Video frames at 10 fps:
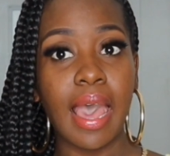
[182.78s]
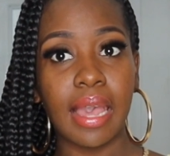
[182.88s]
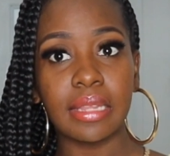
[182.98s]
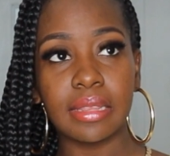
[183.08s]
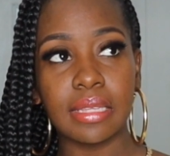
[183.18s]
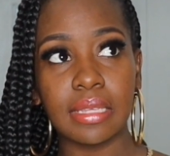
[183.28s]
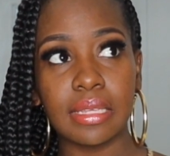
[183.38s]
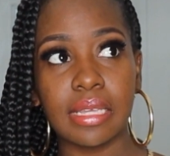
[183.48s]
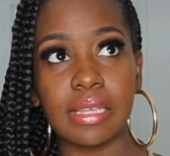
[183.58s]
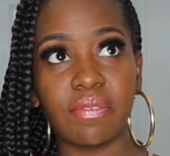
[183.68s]
I
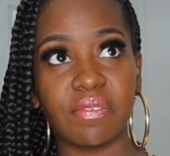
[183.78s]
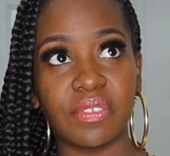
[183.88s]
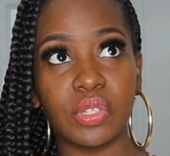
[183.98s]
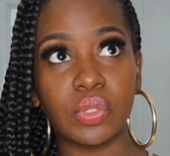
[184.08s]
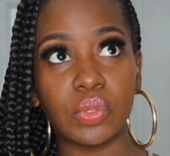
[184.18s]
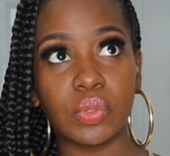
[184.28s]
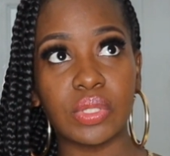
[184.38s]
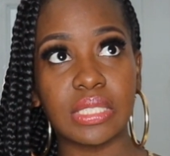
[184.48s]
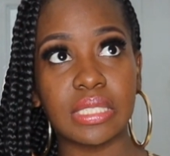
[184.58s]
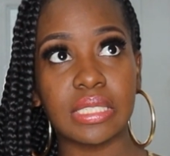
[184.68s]
think it
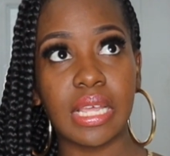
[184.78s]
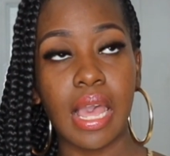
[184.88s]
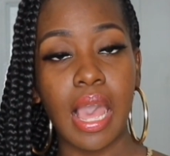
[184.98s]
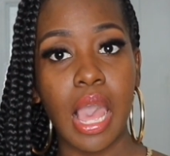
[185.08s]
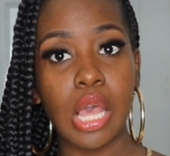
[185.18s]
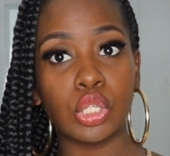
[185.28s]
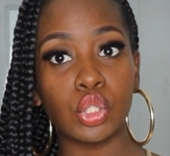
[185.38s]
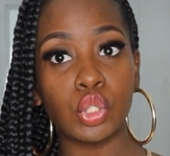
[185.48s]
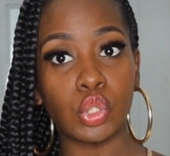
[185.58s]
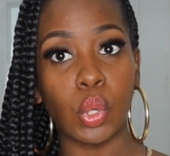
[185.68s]
feels
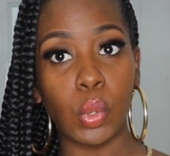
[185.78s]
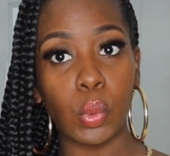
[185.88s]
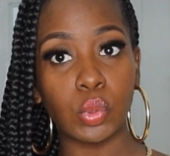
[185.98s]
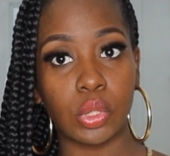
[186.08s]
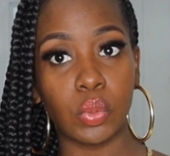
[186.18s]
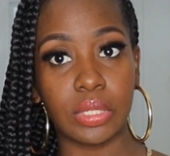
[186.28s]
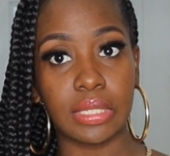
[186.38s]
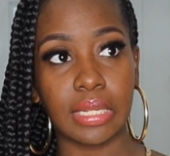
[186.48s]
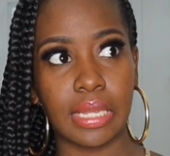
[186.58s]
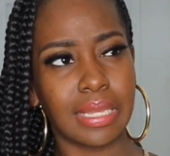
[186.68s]
so, so
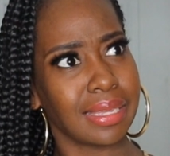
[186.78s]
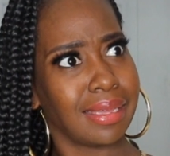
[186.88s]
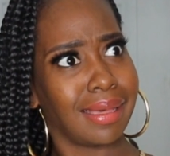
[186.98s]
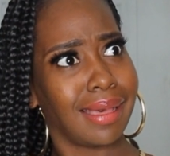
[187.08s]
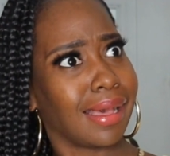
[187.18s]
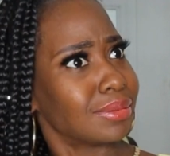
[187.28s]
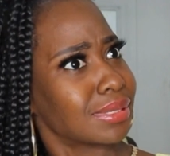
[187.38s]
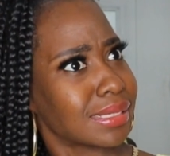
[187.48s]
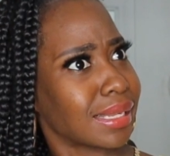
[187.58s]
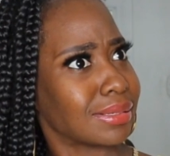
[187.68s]
good. Like, I'm
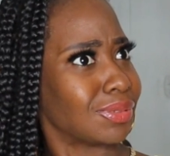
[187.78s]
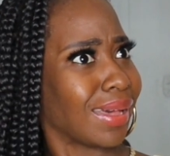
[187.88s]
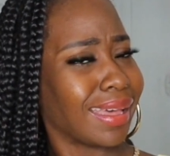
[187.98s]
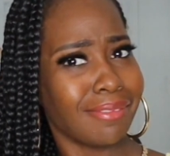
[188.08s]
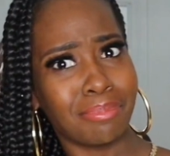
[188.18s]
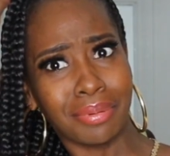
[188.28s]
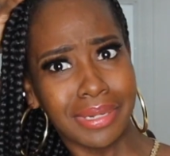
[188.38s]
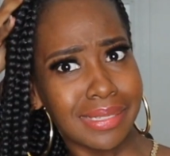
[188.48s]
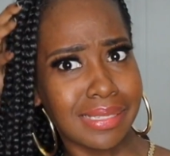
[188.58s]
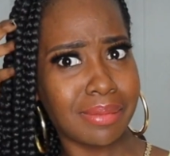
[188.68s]
just like, do I have
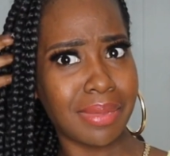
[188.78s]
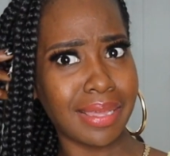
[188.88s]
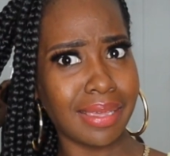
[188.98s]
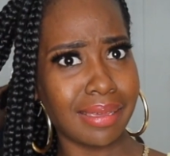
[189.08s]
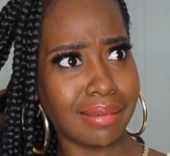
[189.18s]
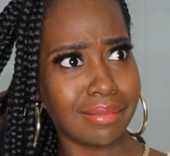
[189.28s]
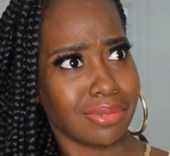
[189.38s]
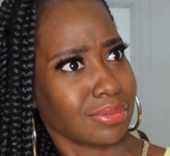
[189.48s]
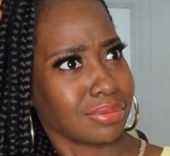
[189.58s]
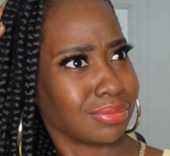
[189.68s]
braids in
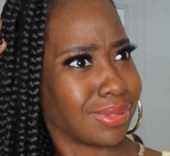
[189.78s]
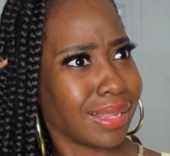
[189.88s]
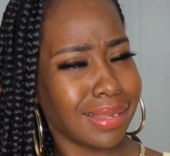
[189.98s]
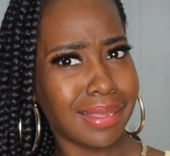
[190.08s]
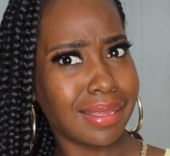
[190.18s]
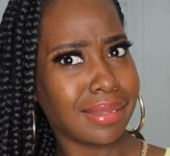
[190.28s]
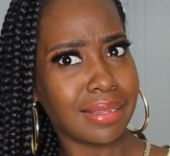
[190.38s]
my hair?